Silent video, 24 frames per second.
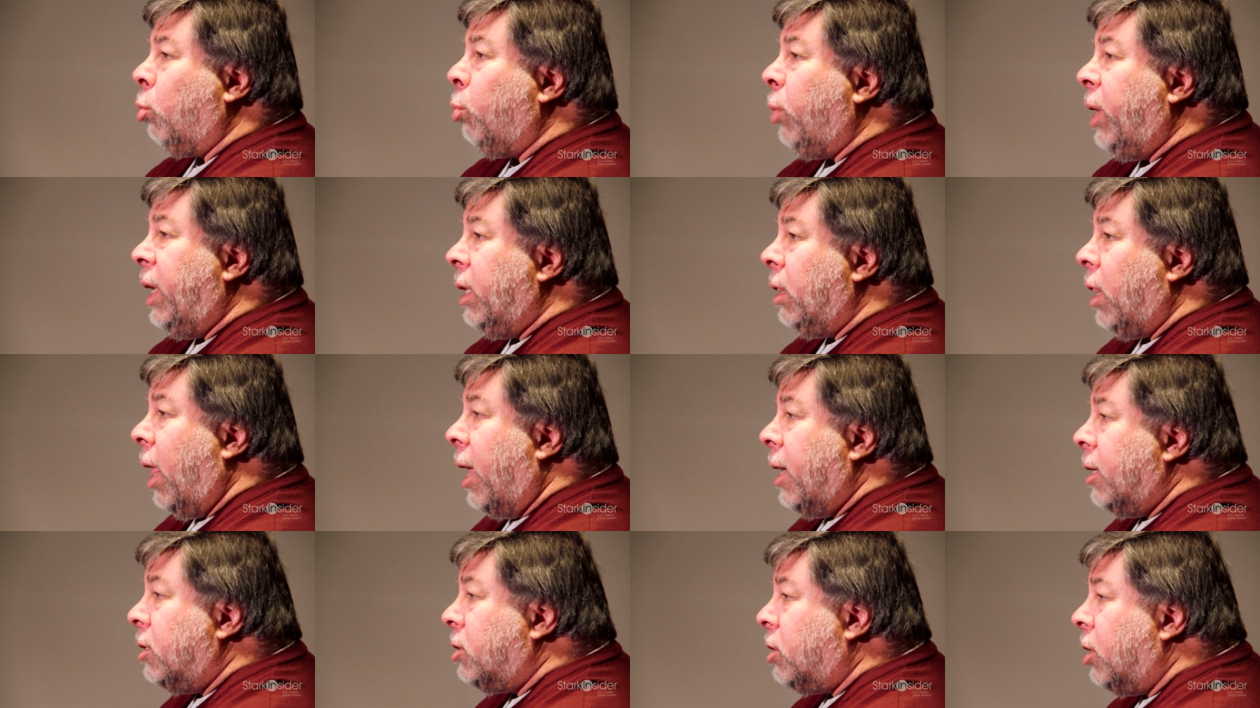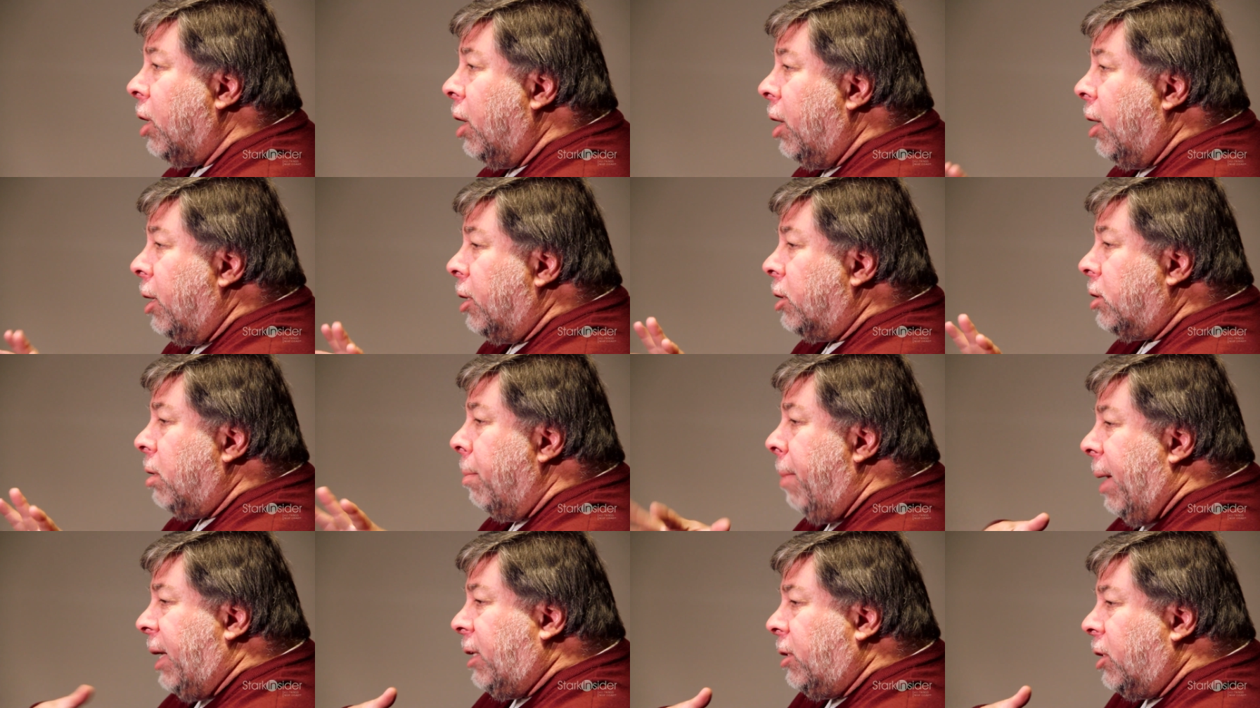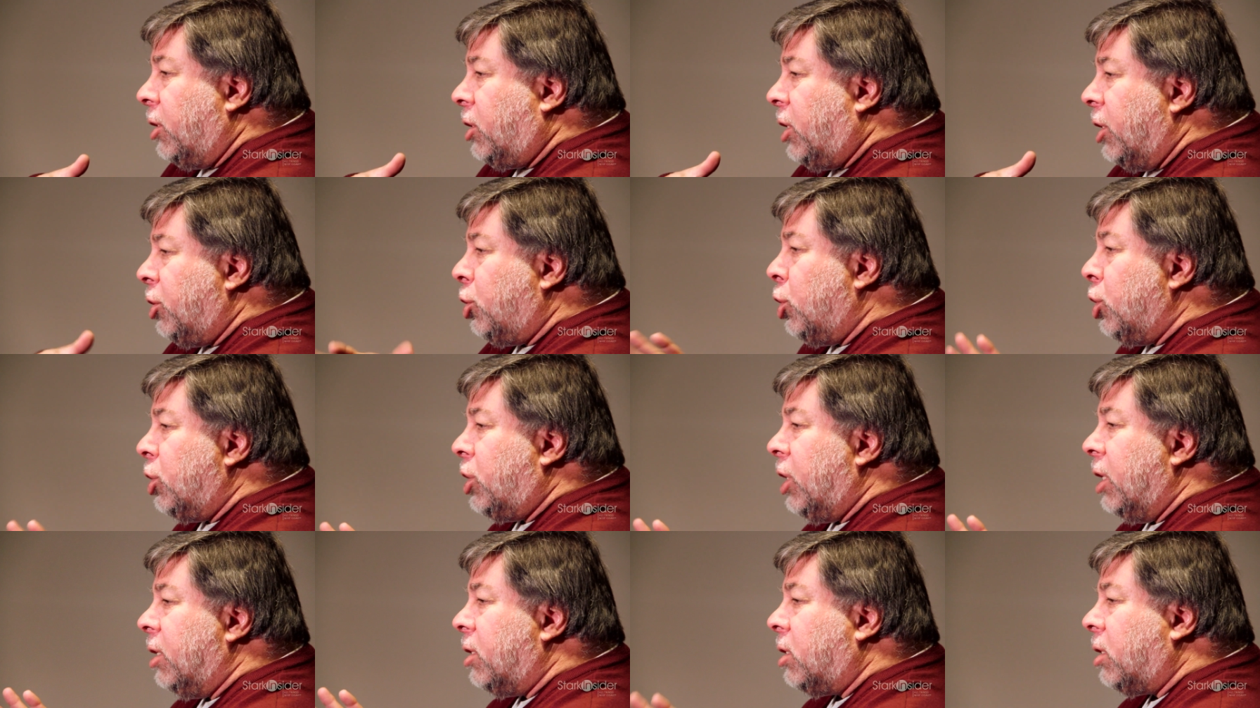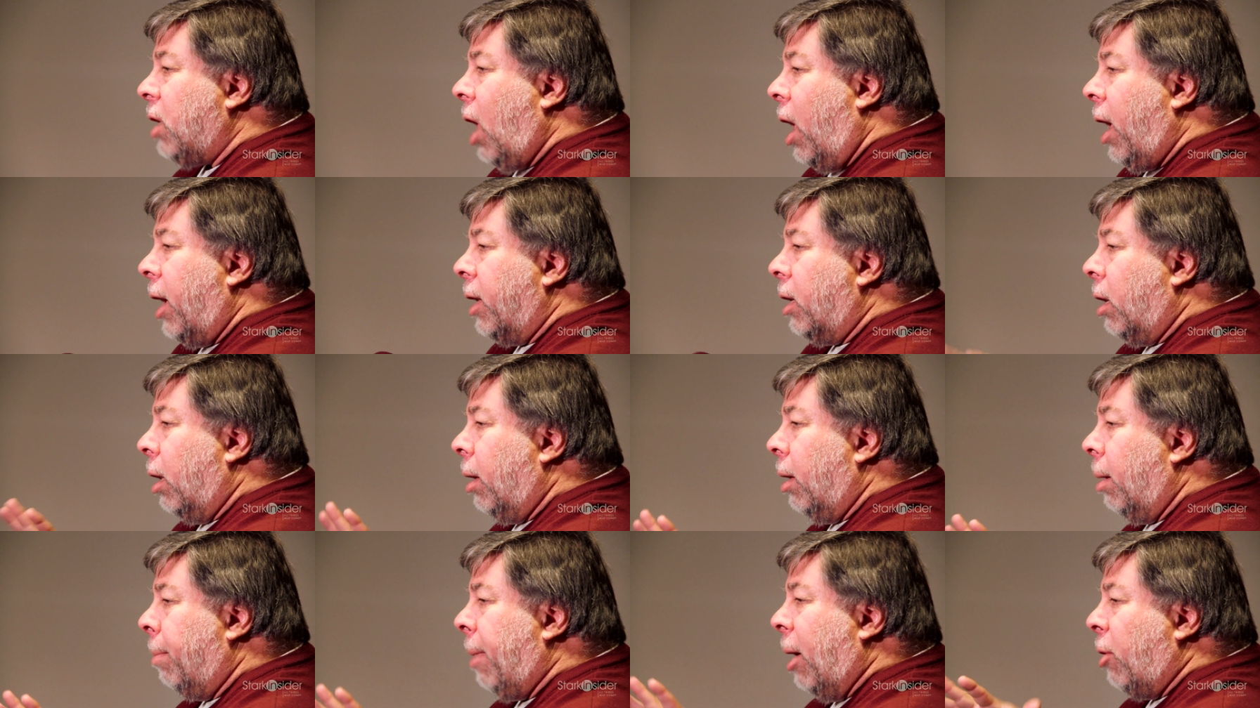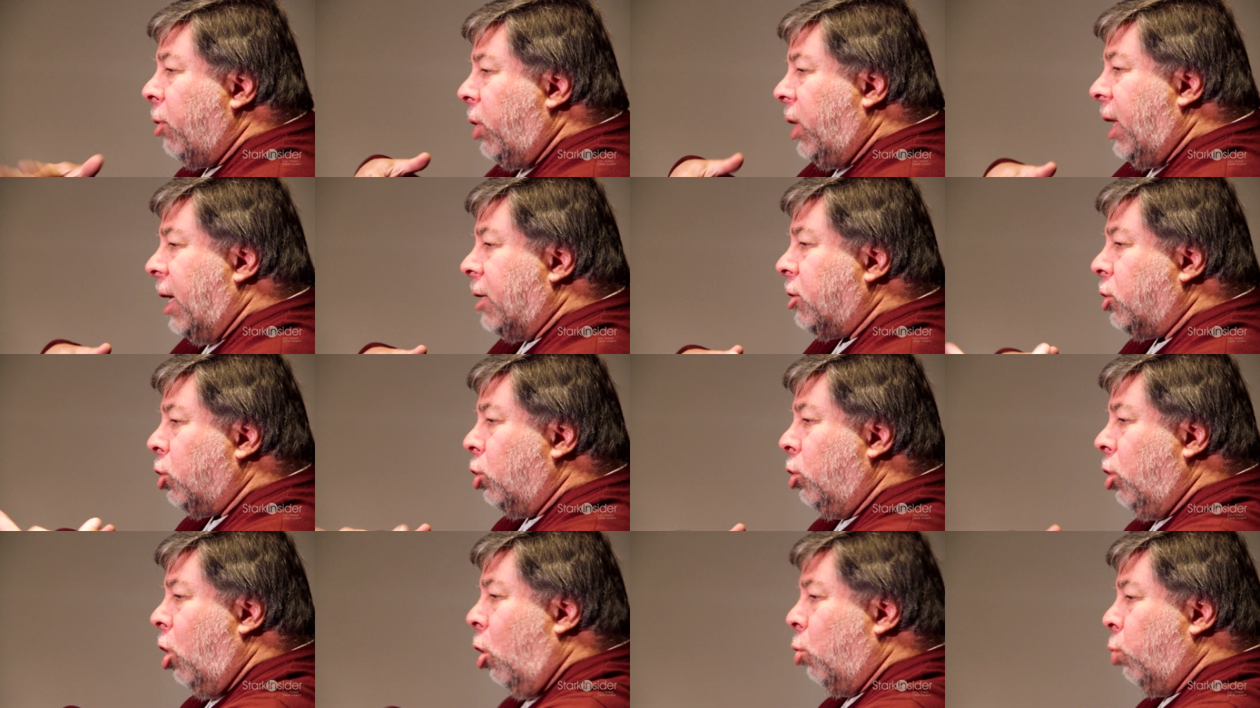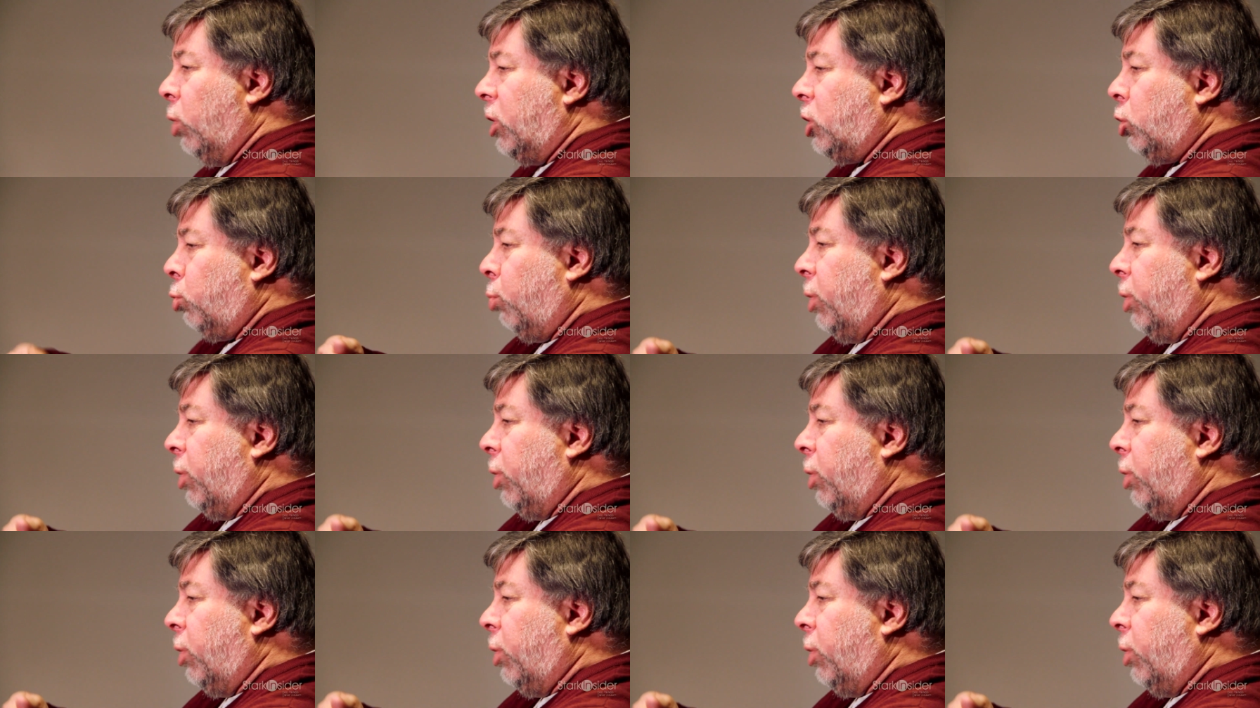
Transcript: of relays to make decisions inside about yes or no, which